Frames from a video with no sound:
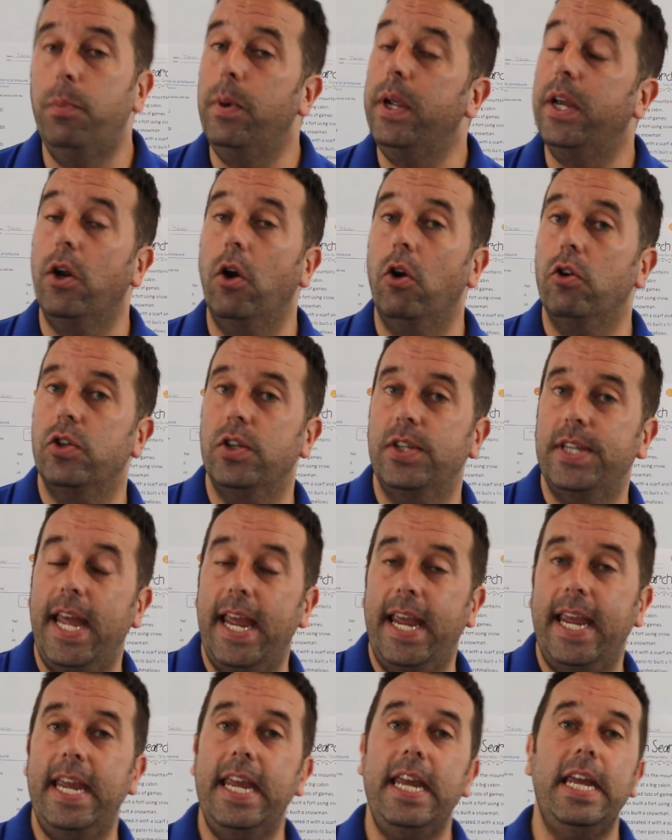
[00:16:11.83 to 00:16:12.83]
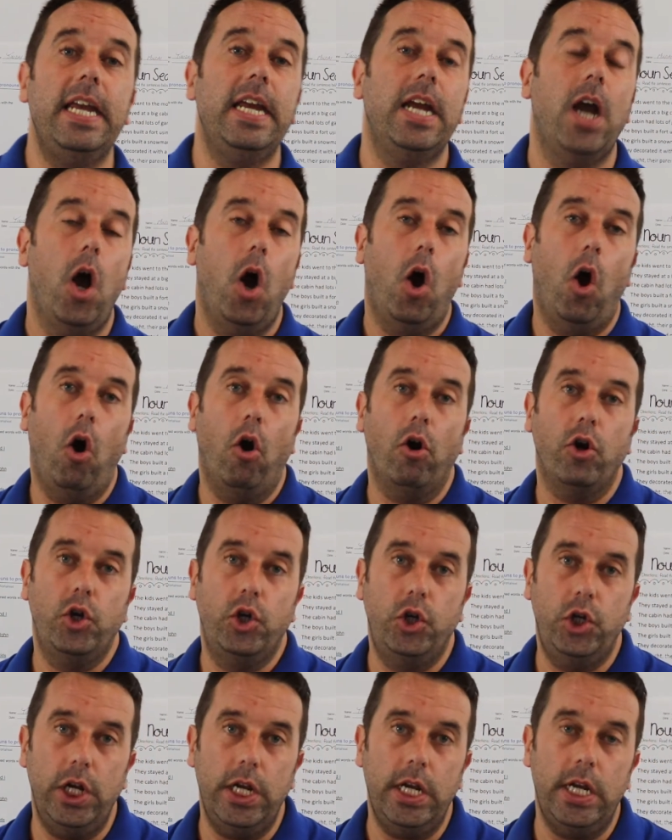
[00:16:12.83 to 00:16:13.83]
we can also say he or
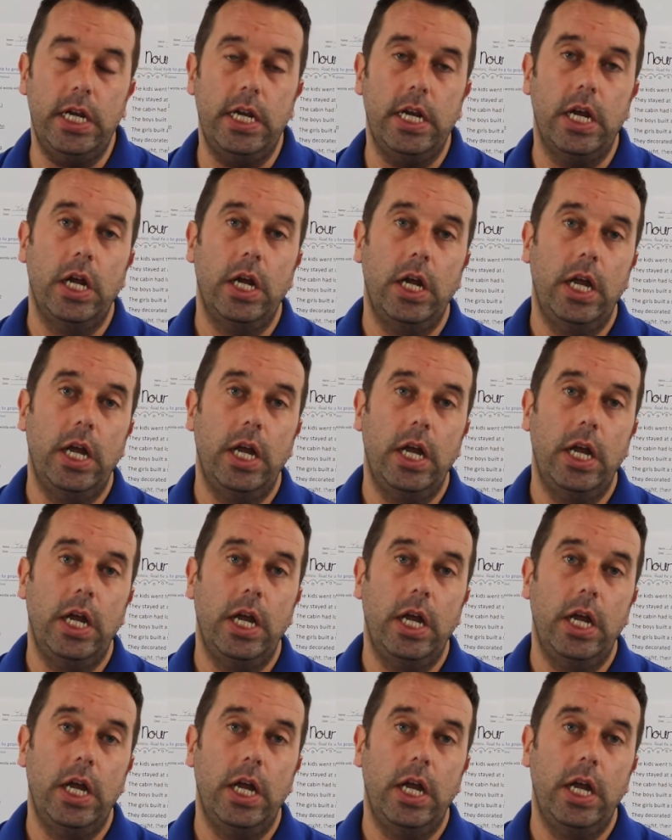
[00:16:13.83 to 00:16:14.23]
she.